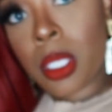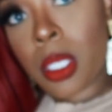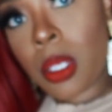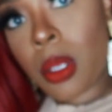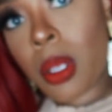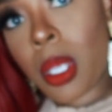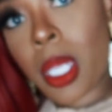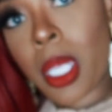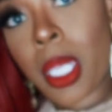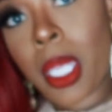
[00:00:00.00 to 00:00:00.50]

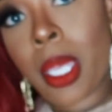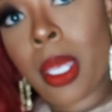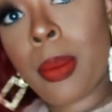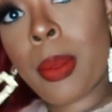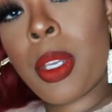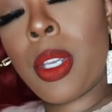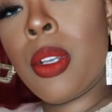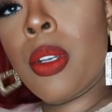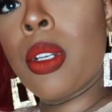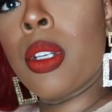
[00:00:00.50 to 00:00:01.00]
so I
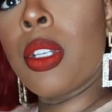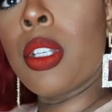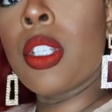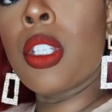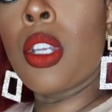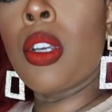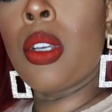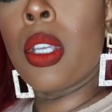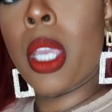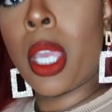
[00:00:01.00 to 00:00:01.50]
came here to
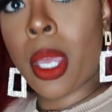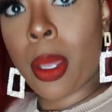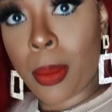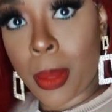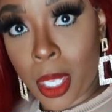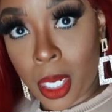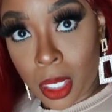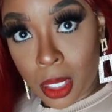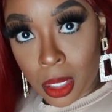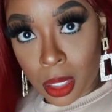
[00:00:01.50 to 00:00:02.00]
show y'all
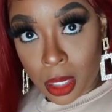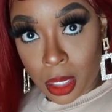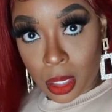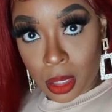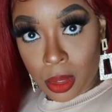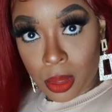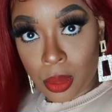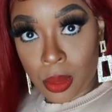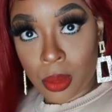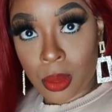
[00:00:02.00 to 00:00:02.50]
my little
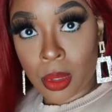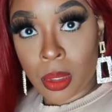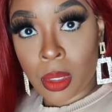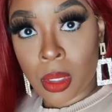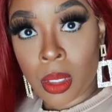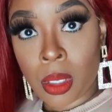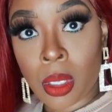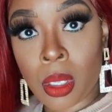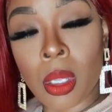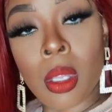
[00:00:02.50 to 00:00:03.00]
do.
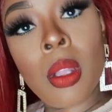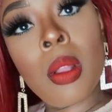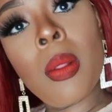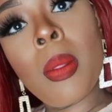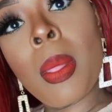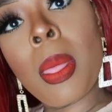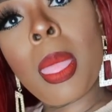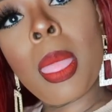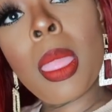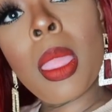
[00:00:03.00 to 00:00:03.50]

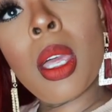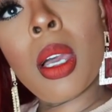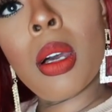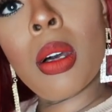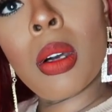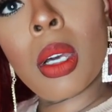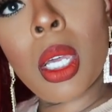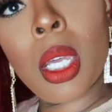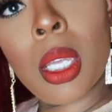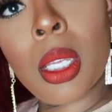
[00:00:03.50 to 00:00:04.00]

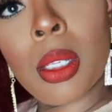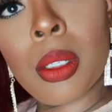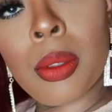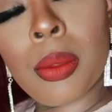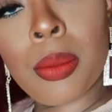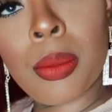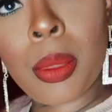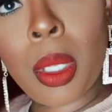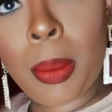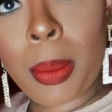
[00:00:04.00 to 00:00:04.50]
Okay.
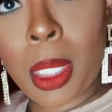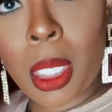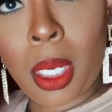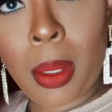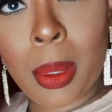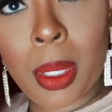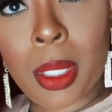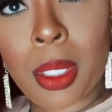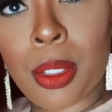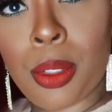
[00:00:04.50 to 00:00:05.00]
I mean,
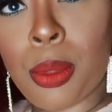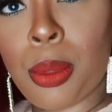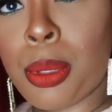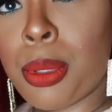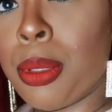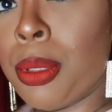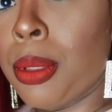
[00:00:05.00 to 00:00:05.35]
I'm a do.